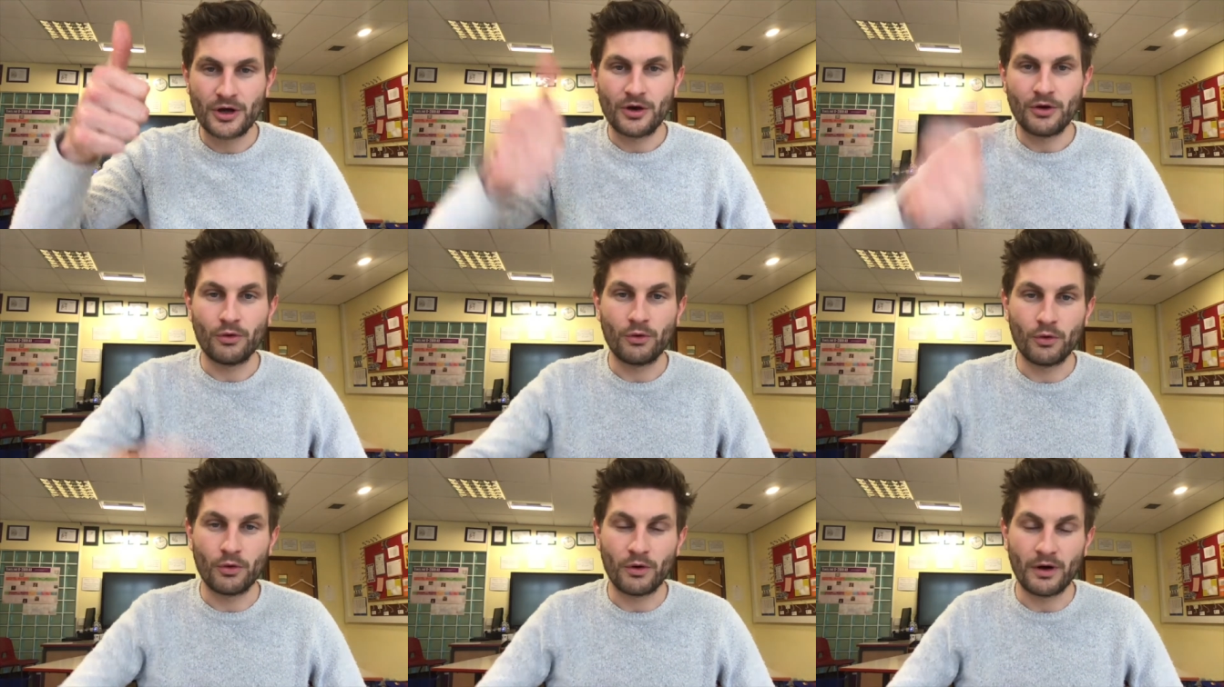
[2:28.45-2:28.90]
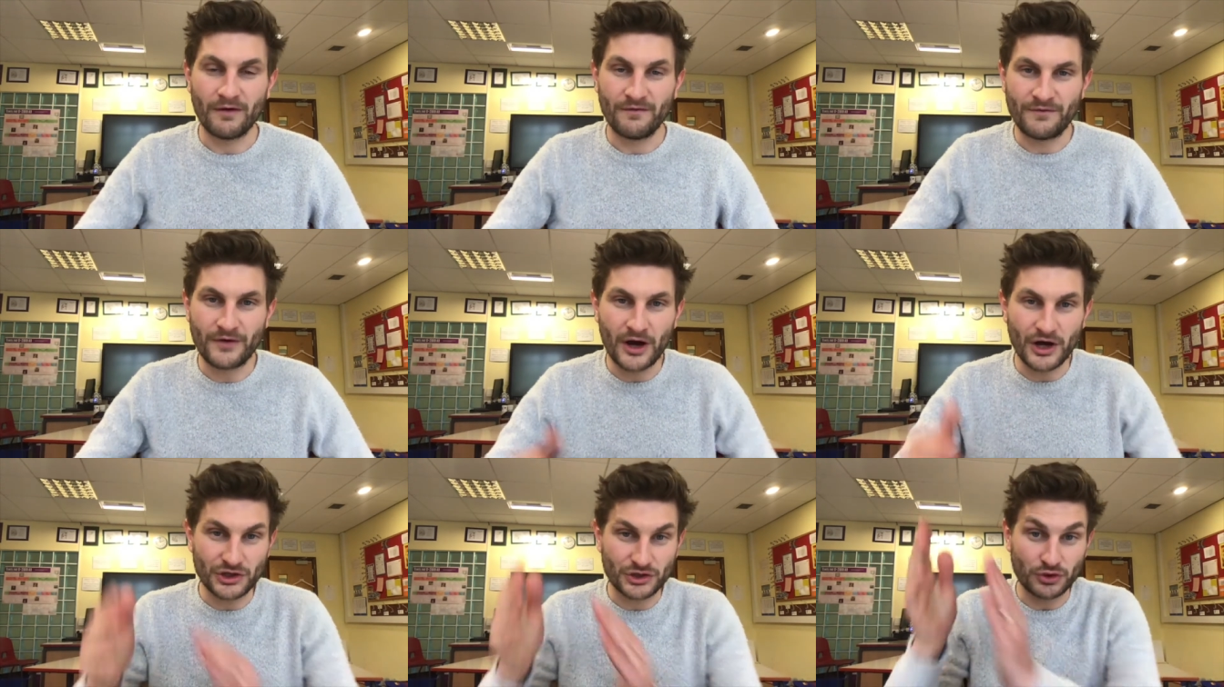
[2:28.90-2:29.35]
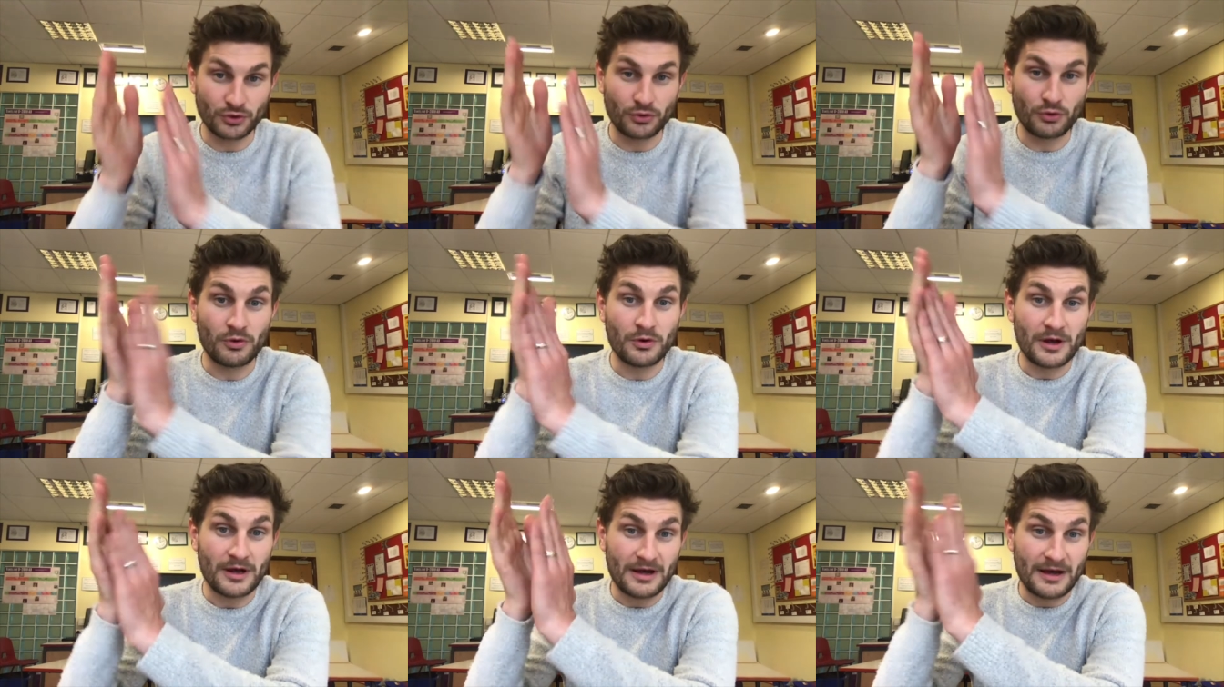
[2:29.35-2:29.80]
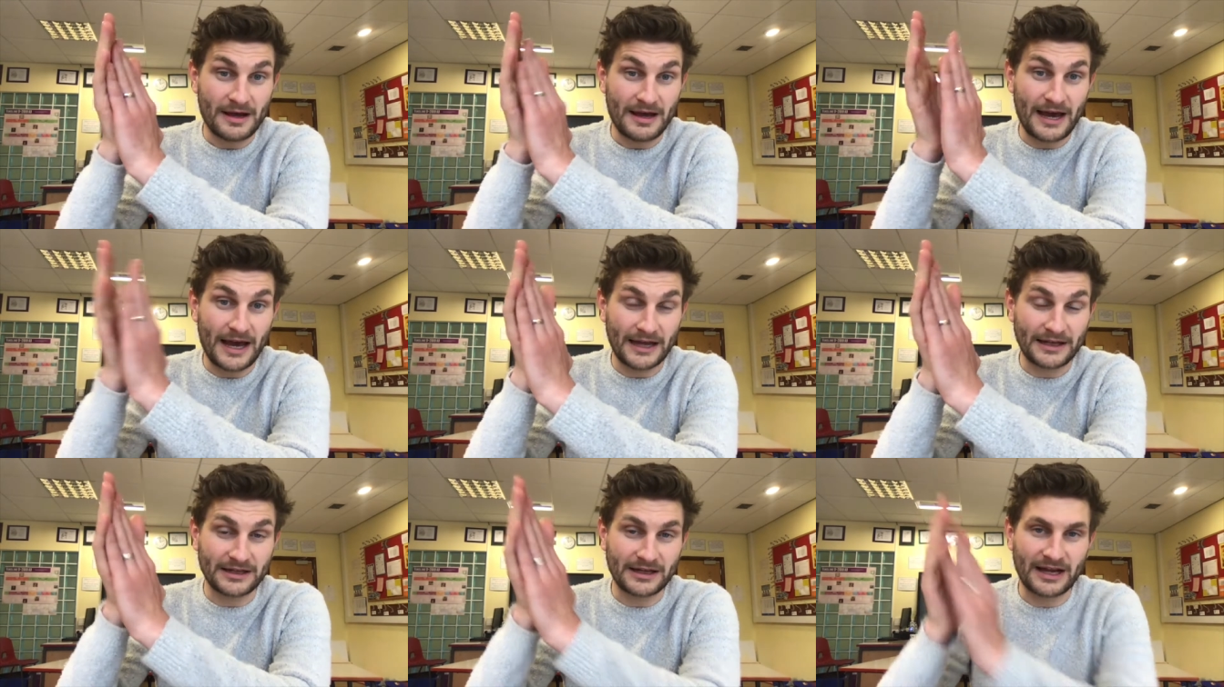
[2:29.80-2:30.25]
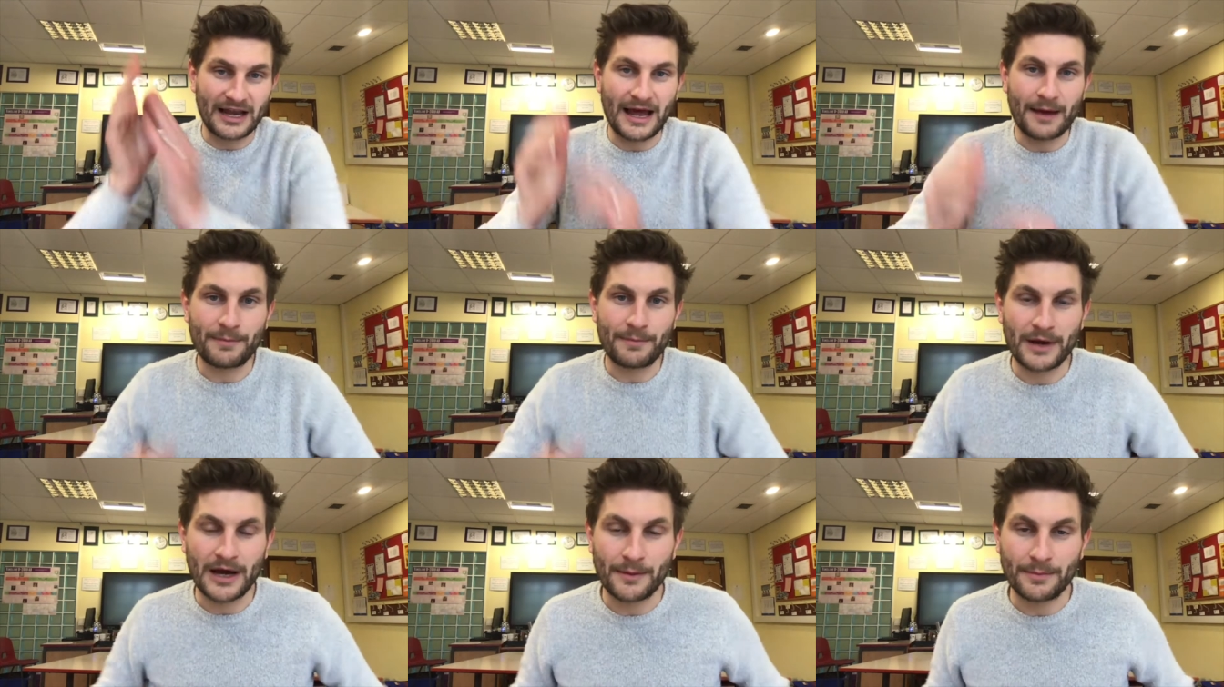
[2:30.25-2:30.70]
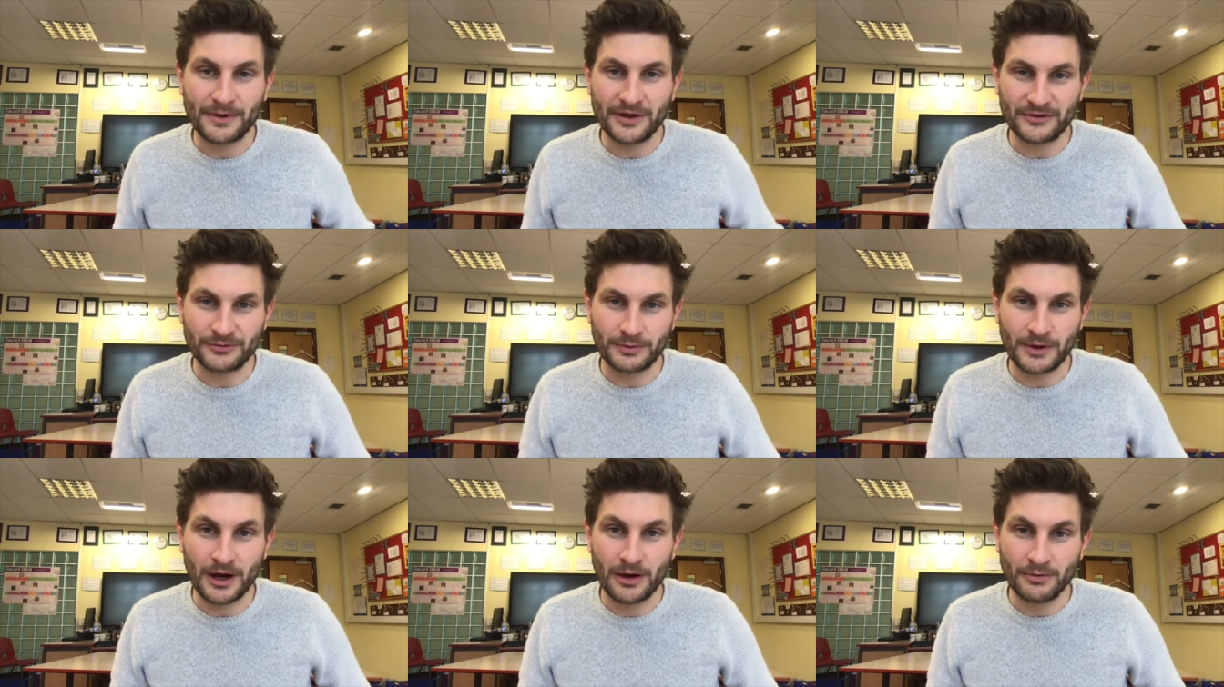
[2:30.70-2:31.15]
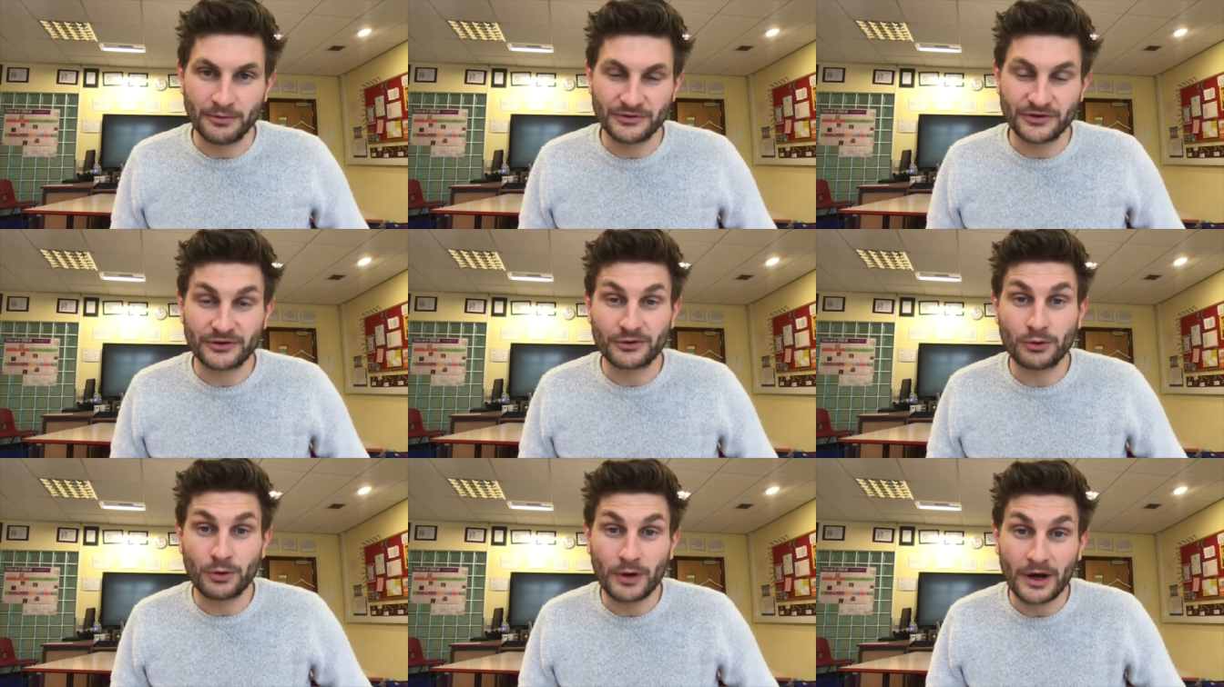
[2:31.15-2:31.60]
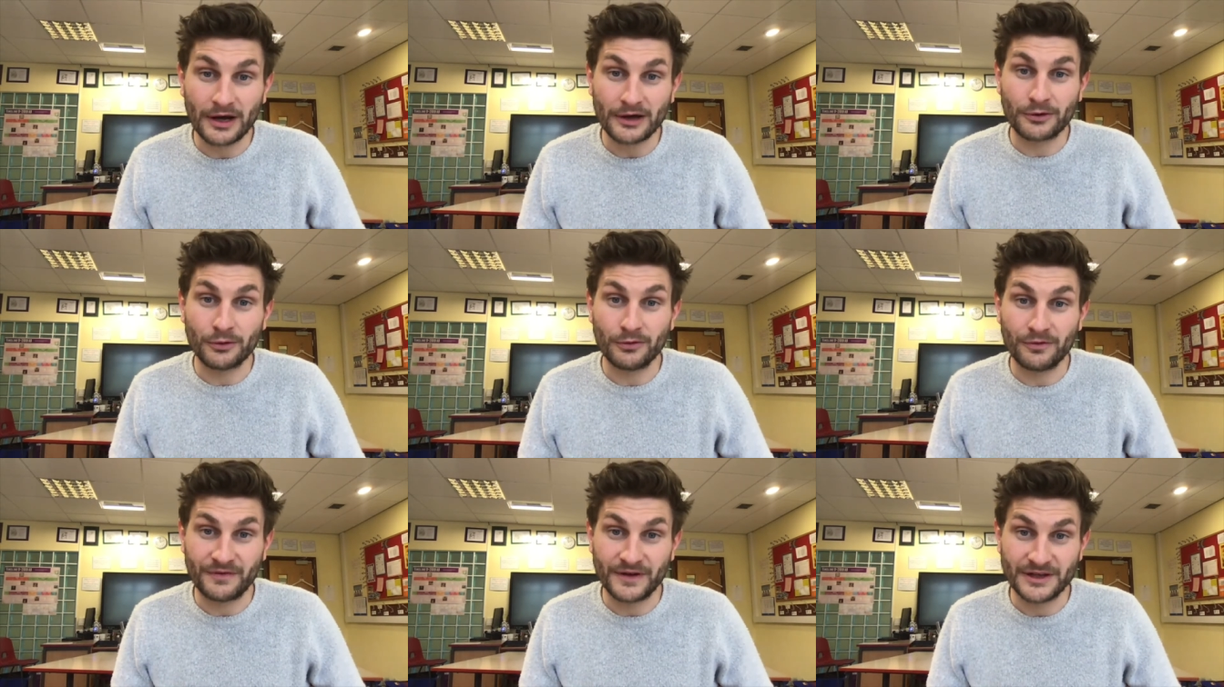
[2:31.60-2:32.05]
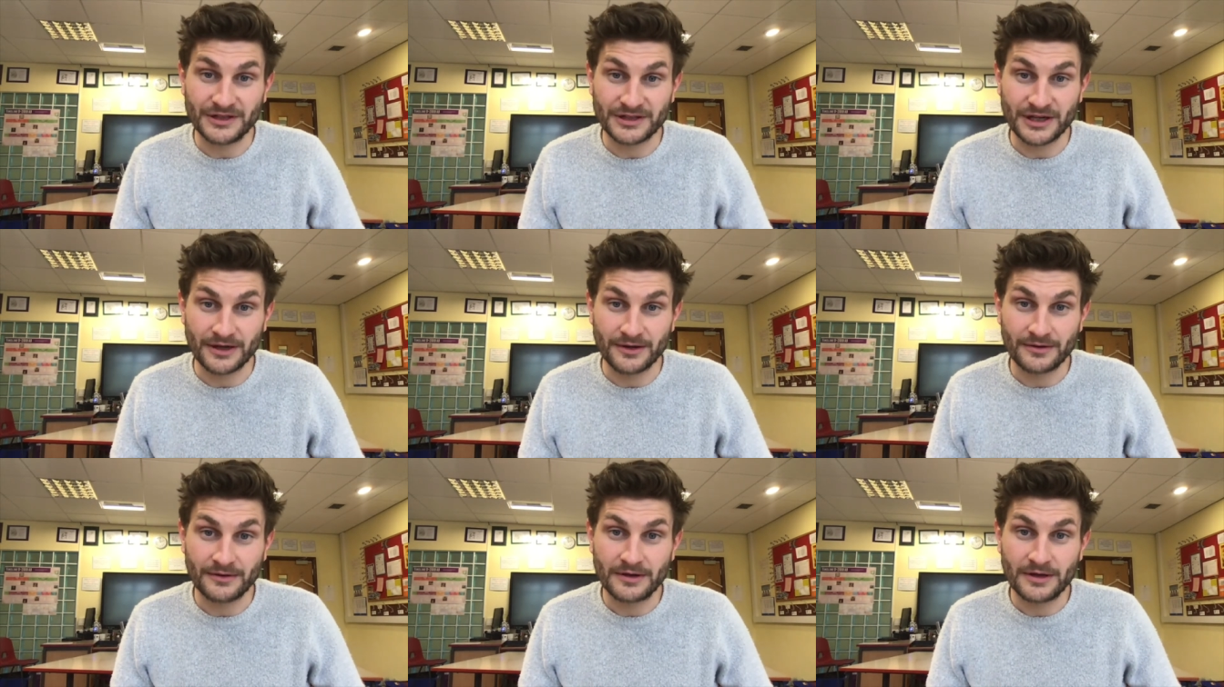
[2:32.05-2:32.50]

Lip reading: or a virtual hand clap up as well, which is quite a cool feature.